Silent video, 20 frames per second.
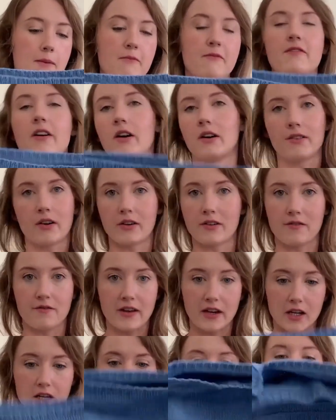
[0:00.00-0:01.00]
very, very
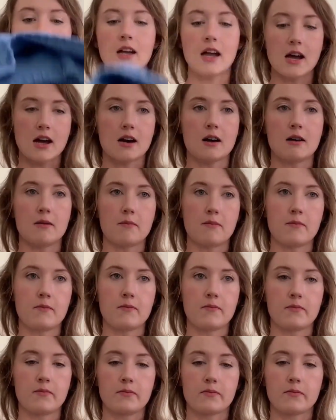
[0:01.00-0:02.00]
fitted,
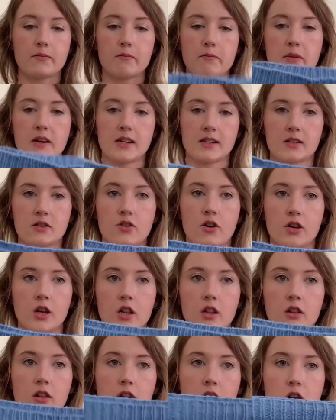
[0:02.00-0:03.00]
but it's got a
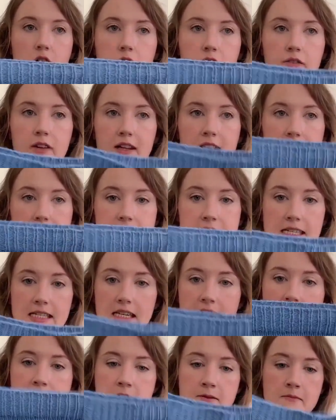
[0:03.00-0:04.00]
lot of
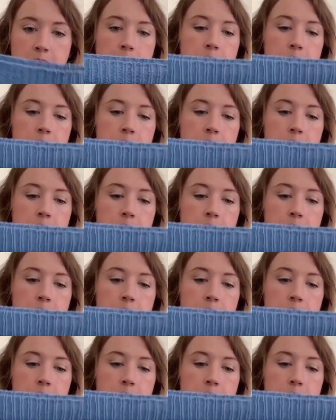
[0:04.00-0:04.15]
elasticity.